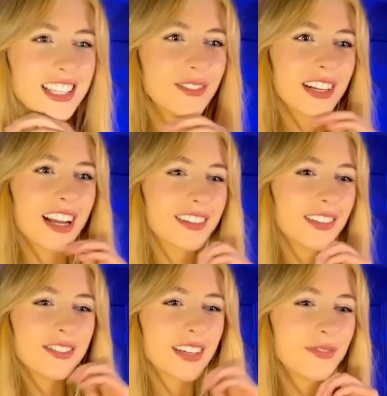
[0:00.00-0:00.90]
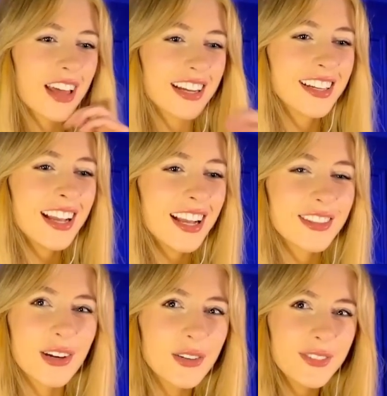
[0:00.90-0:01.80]
what I could have done better.
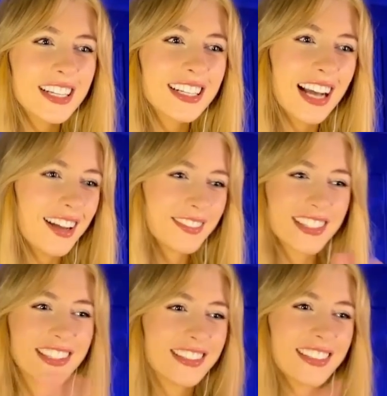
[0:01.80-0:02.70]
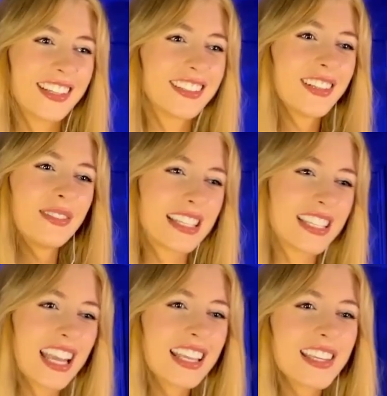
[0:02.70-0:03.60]
The opening I was a little bit
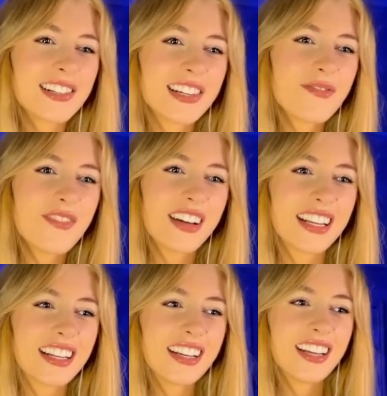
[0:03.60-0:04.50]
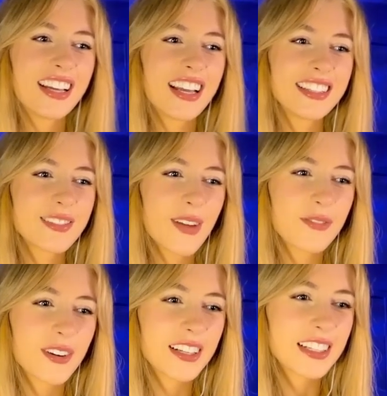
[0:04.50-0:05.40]
shaky on, but at least my
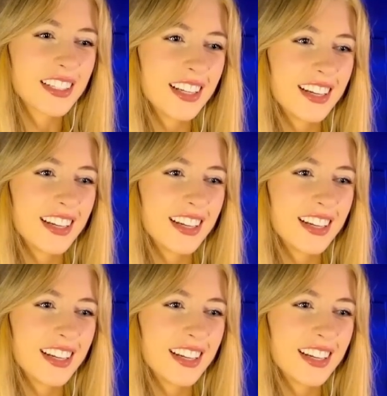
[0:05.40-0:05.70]
opponent,